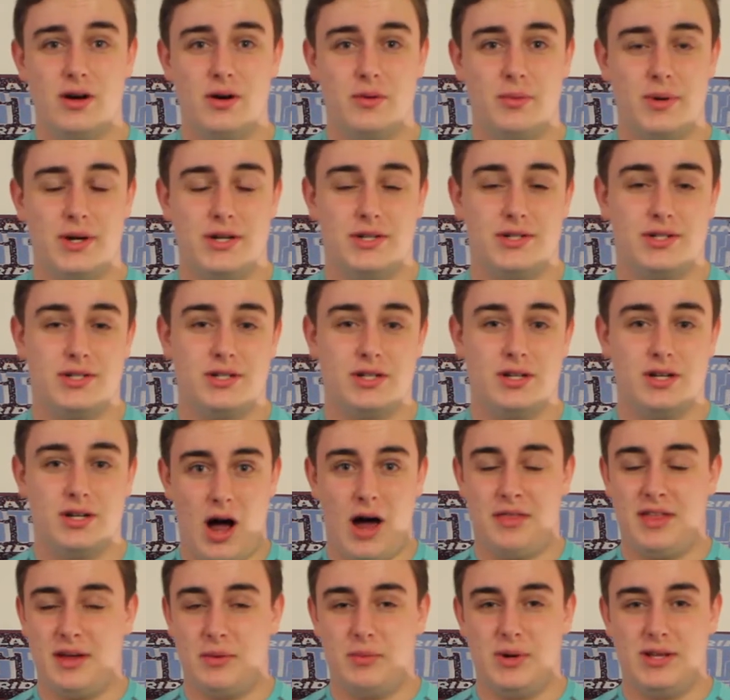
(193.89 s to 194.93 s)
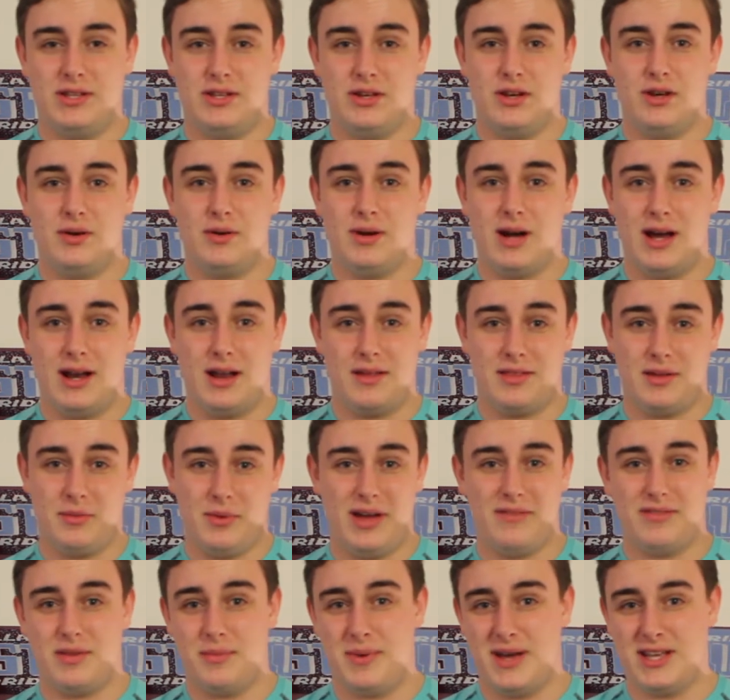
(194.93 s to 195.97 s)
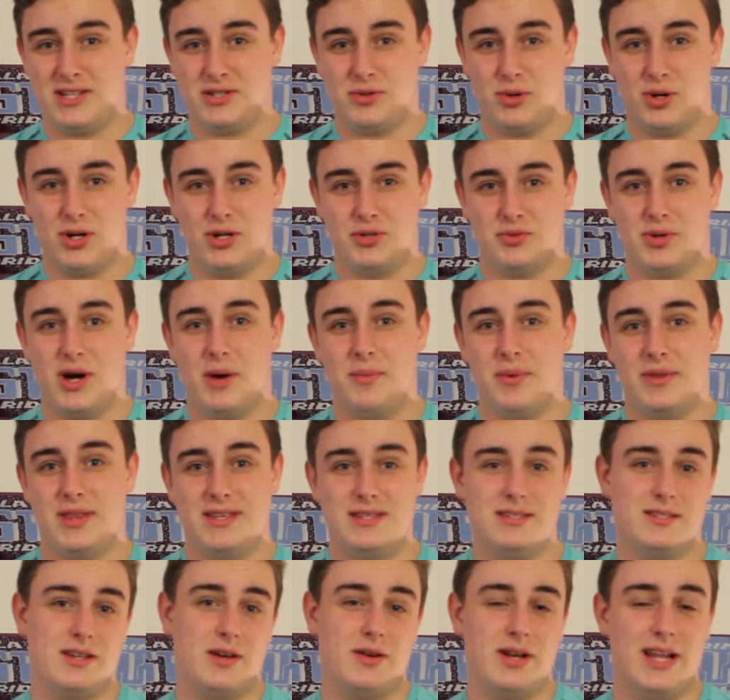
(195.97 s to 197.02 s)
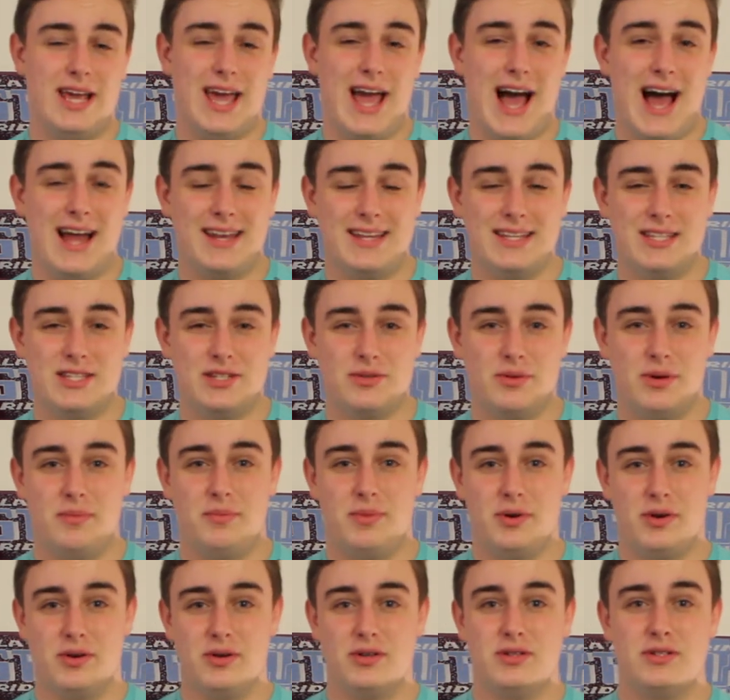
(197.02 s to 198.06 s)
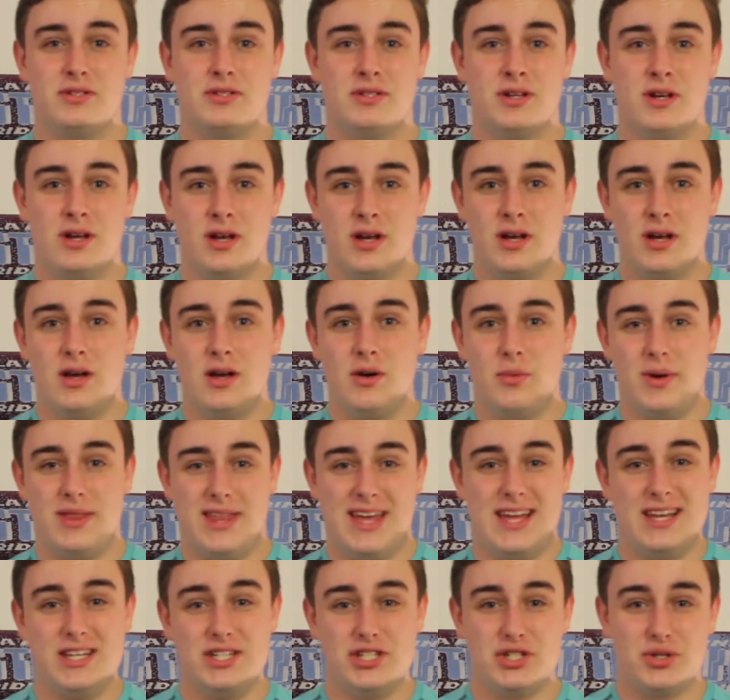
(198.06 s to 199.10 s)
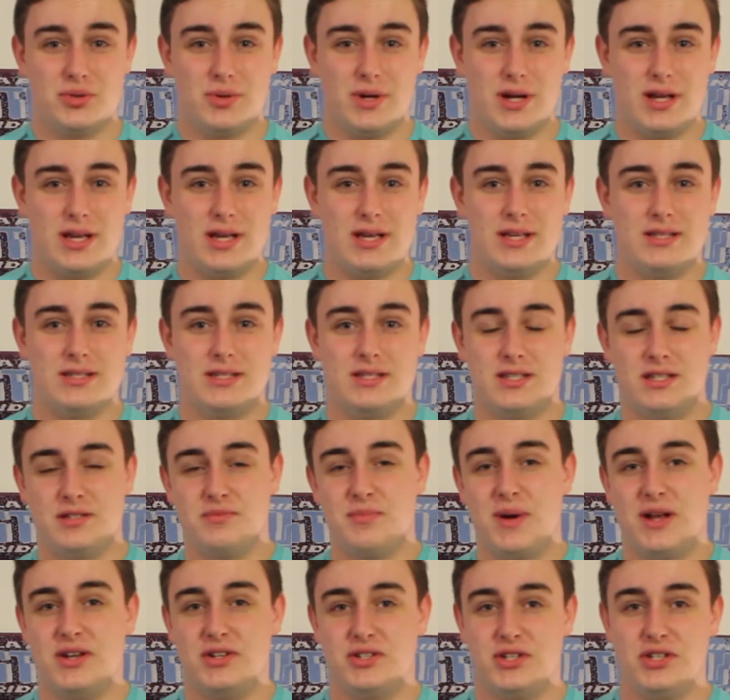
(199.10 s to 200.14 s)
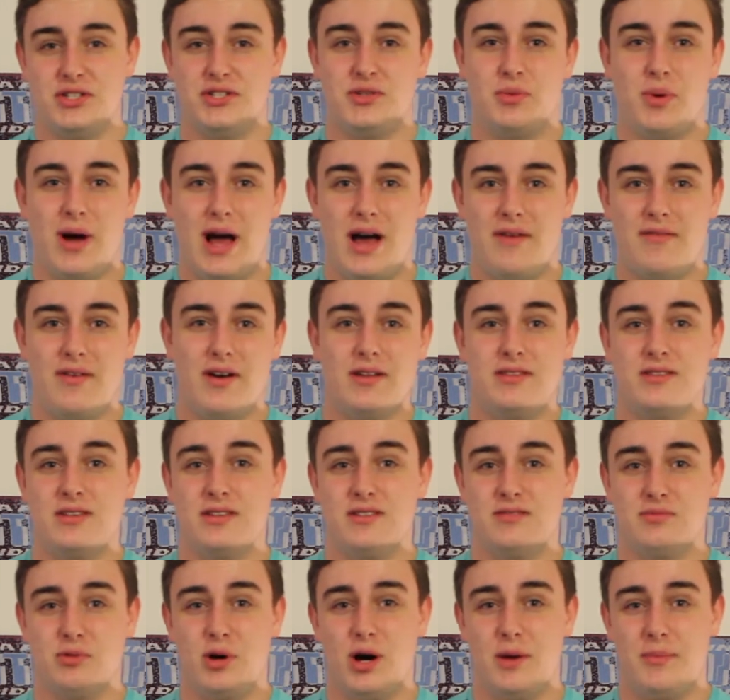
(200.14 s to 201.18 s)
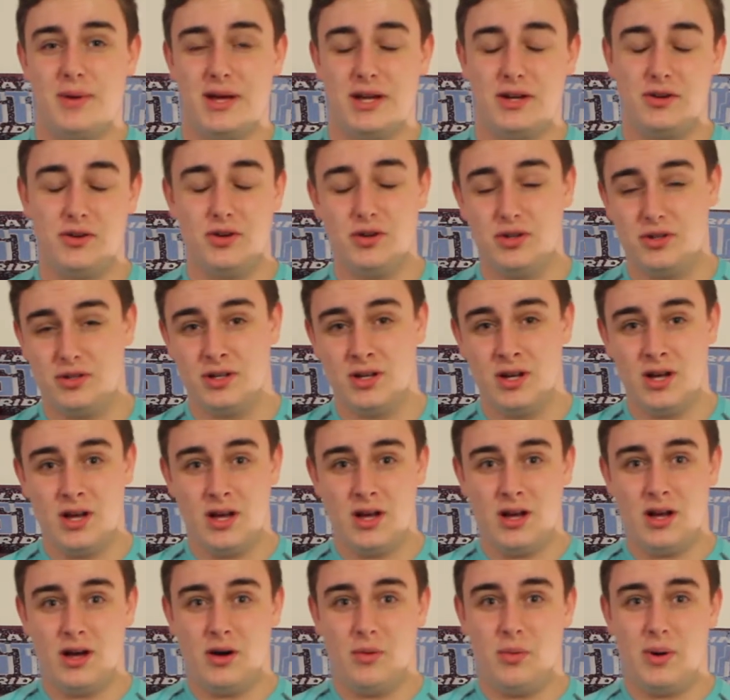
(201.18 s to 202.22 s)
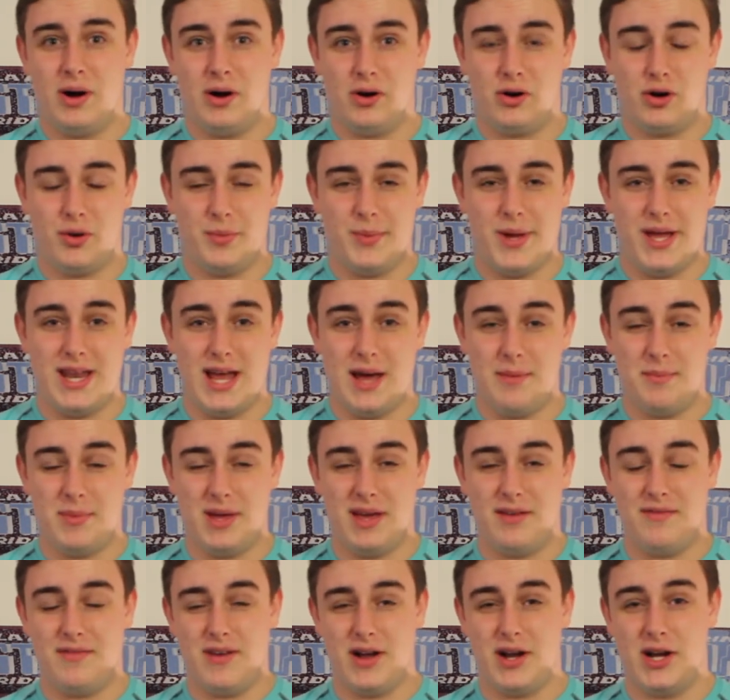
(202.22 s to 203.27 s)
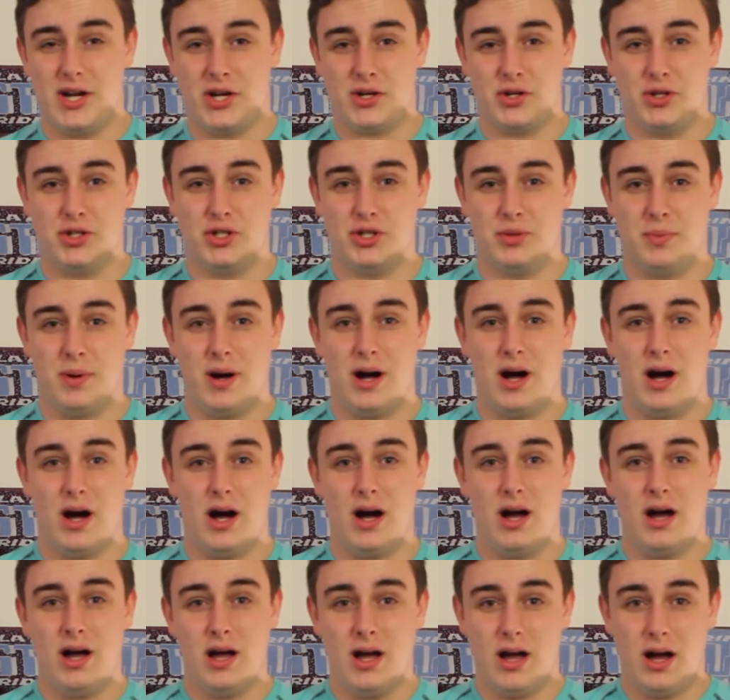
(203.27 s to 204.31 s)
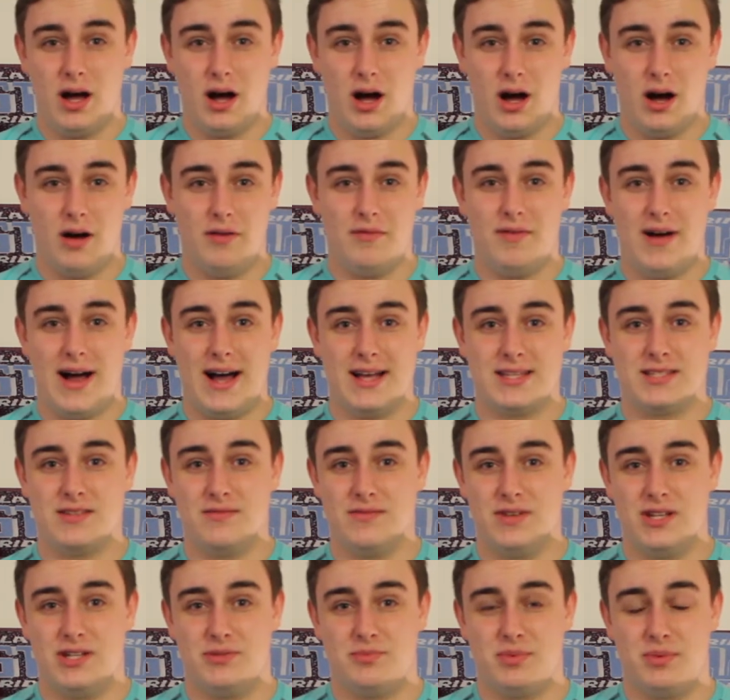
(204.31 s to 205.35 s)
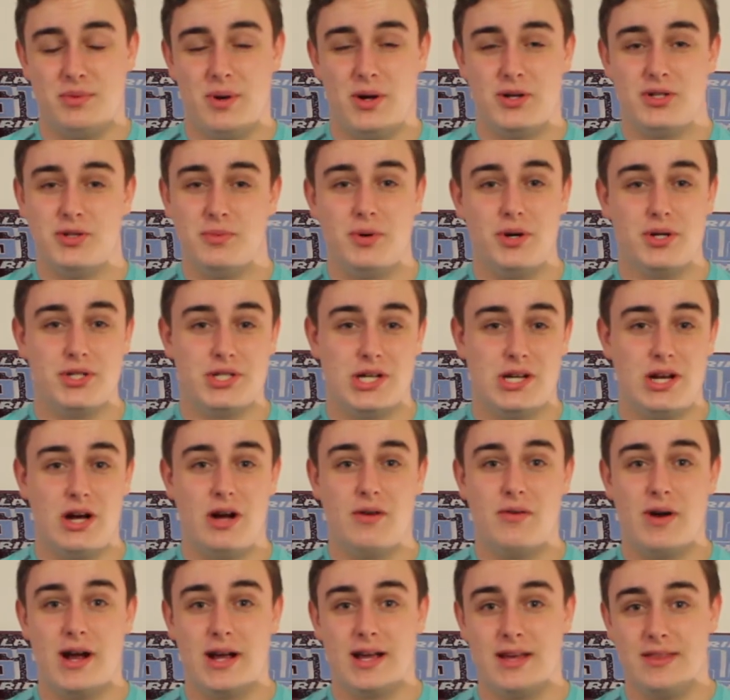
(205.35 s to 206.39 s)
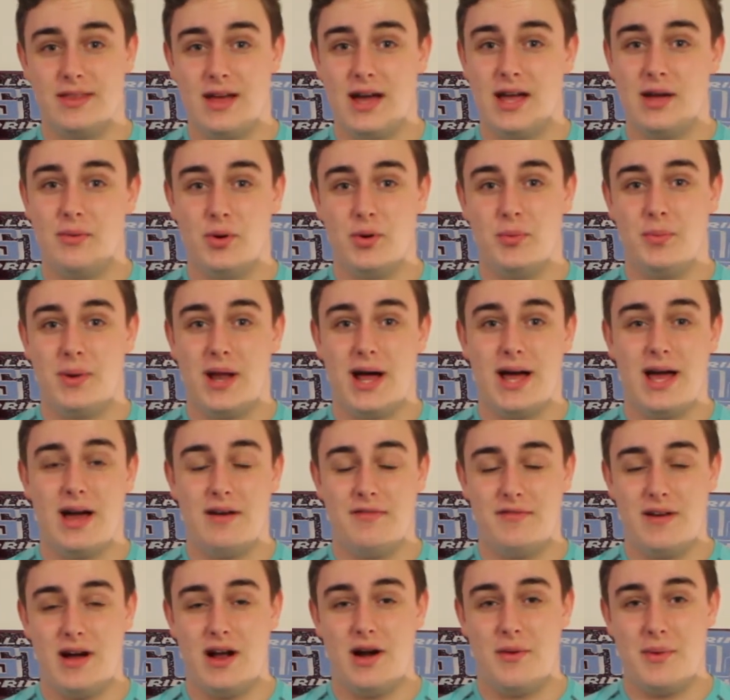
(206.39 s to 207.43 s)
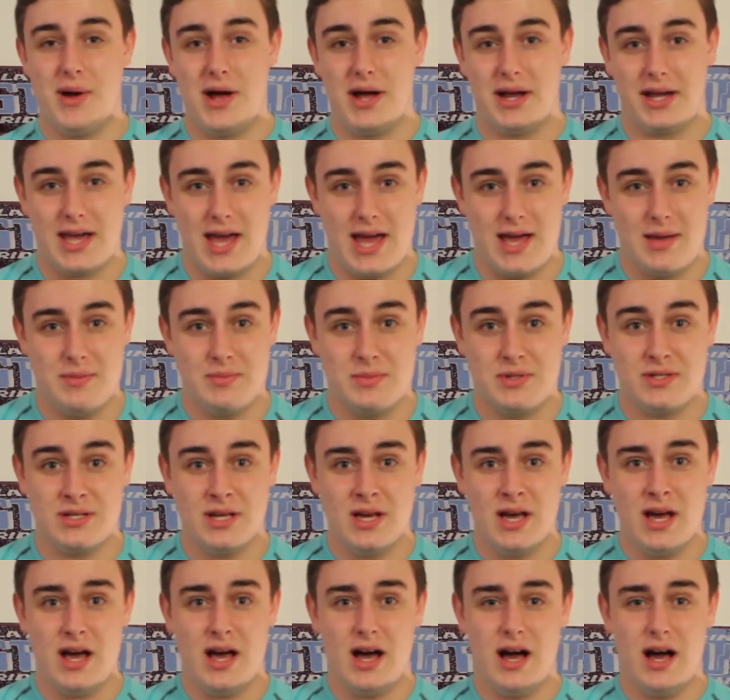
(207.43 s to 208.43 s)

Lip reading: which I think we do, and I think we have the best squad as well, but this is only adding to it, because with injuries and suspensions or whatever, Tuanzebe could well come in and be a very crucial part of Aston Villa's promotion push, and I reckon that he will play a fair amount of games,